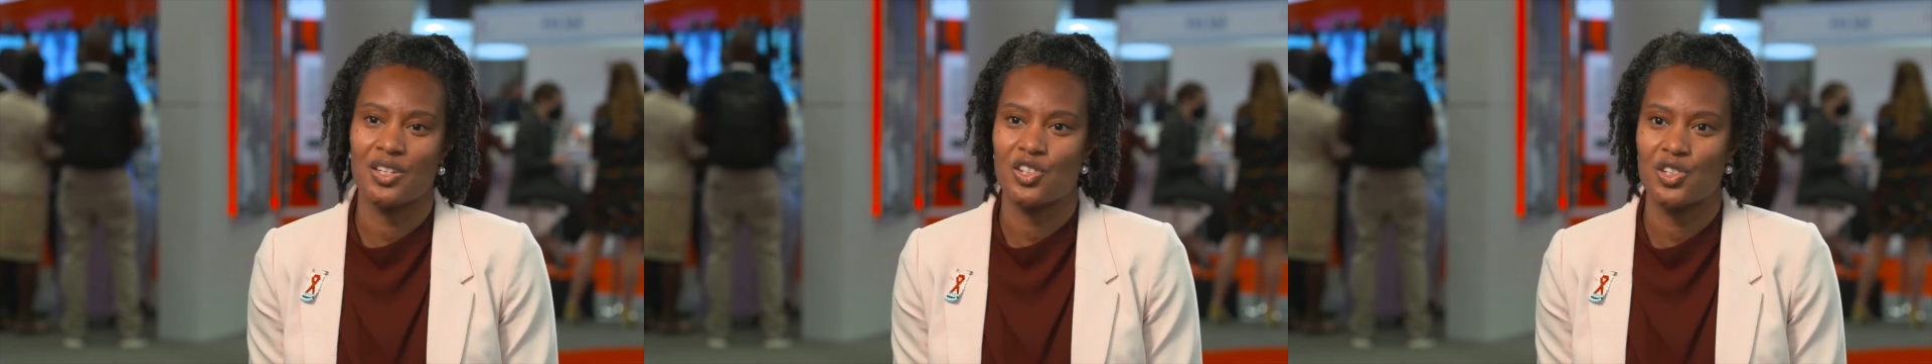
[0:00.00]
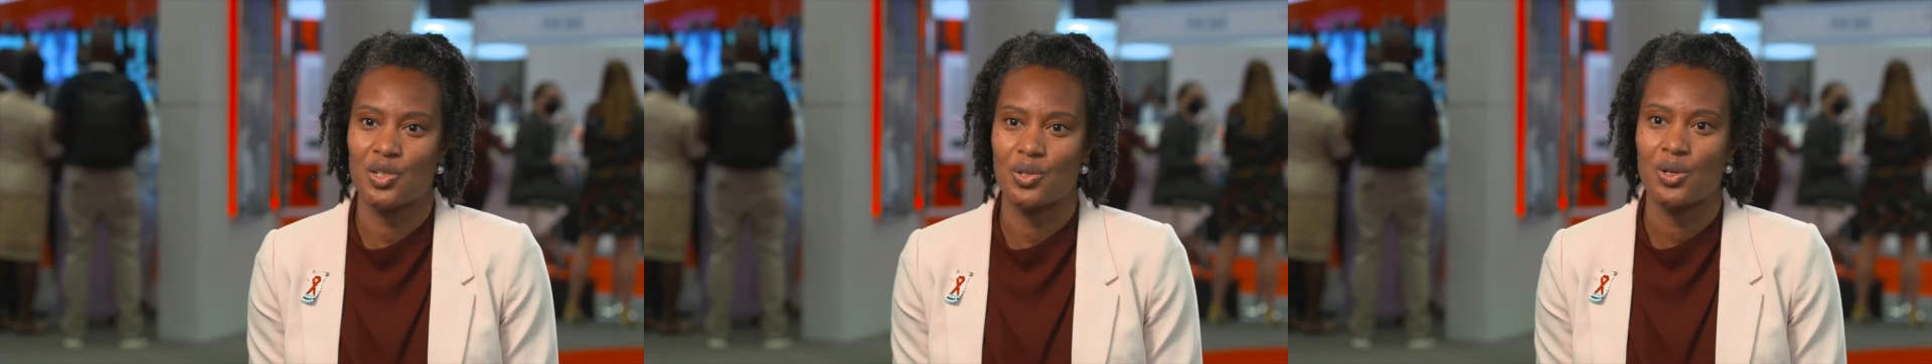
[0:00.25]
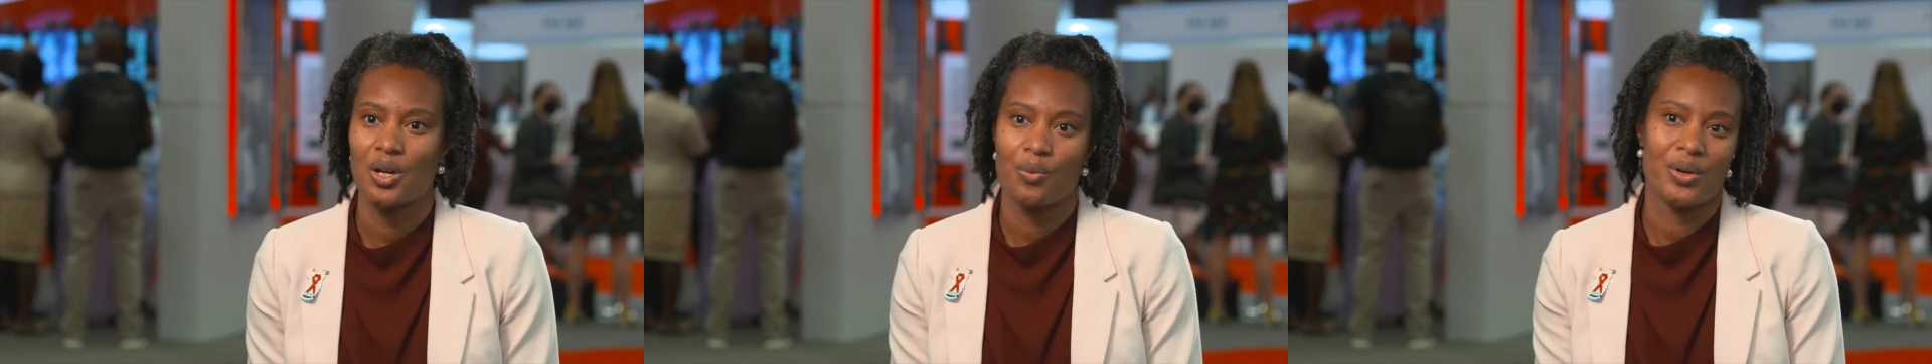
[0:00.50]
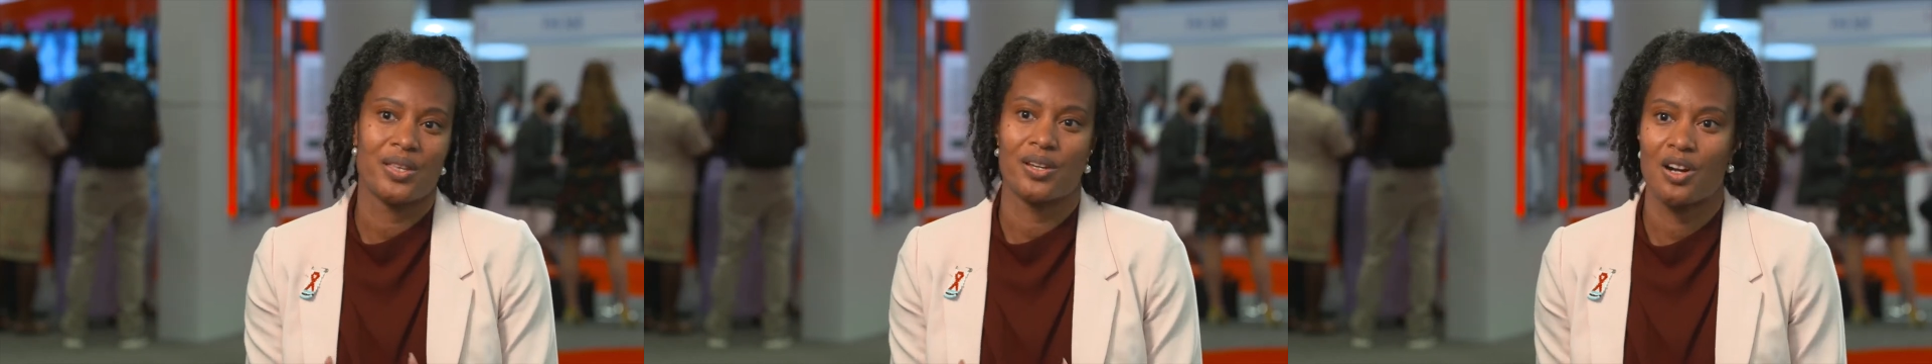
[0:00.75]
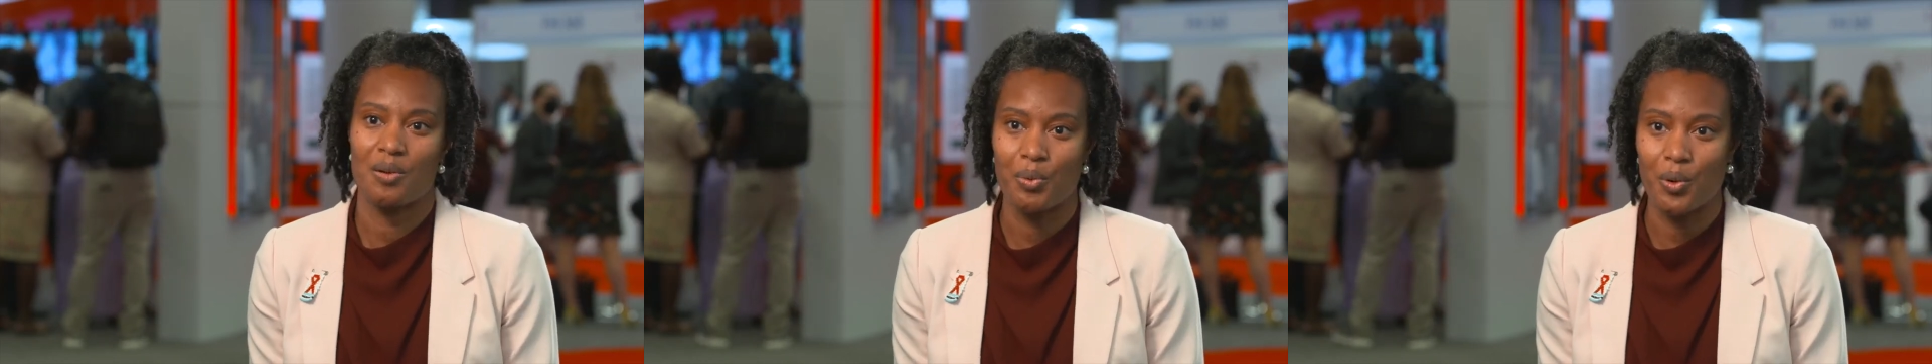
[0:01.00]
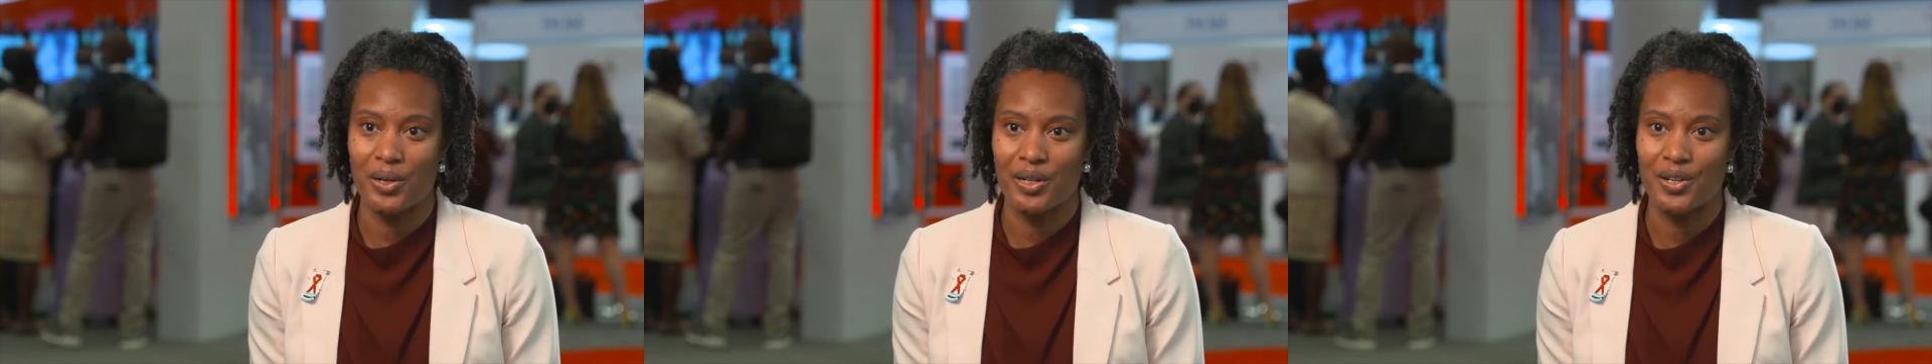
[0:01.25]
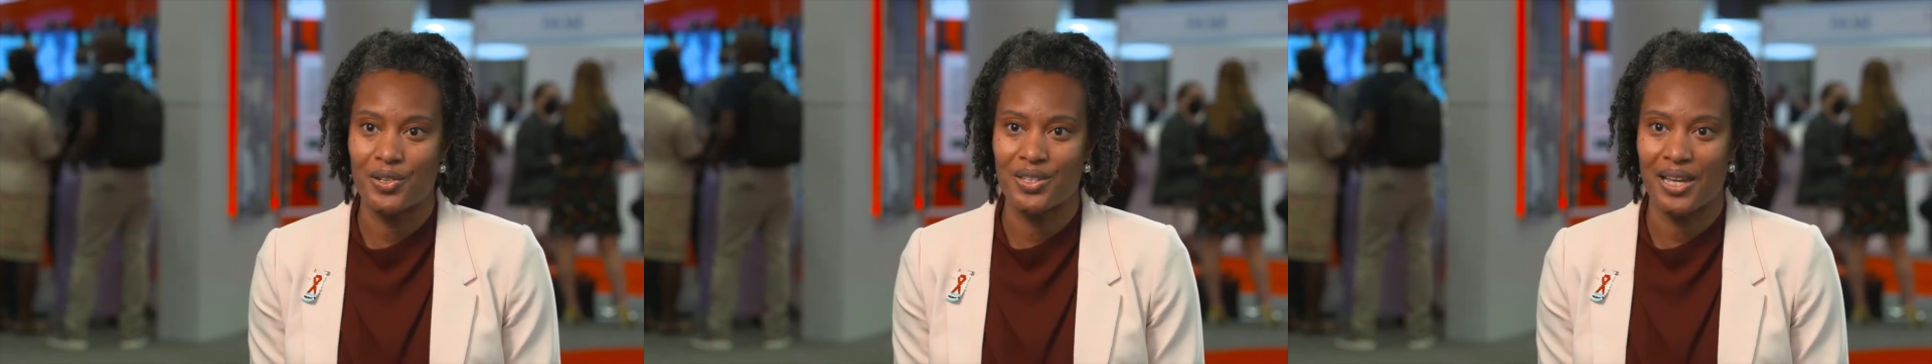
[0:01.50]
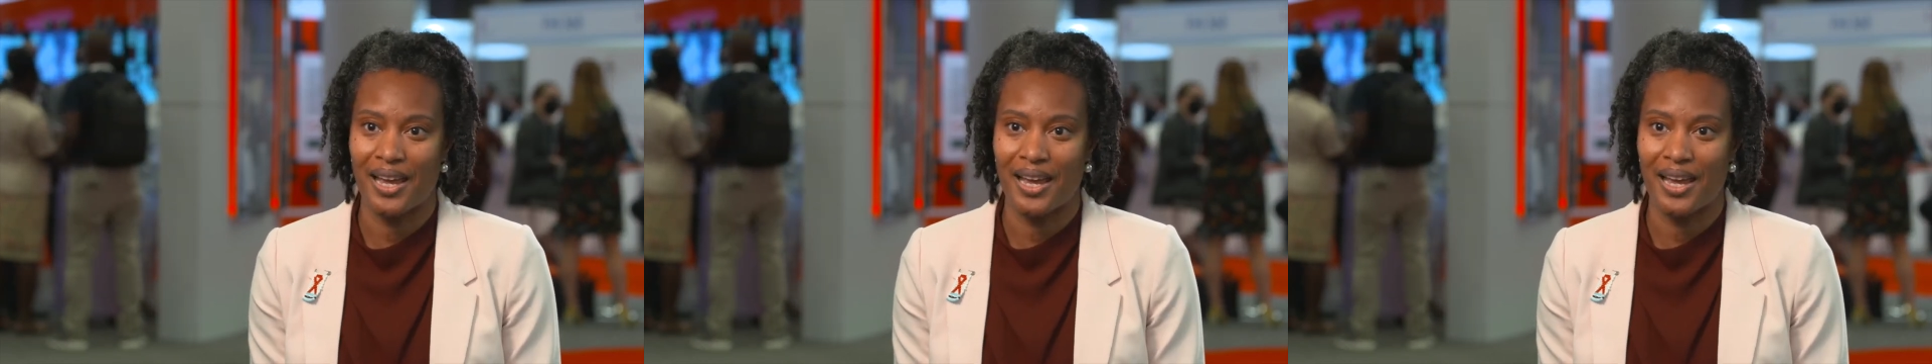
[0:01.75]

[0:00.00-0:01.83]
issue within our borders,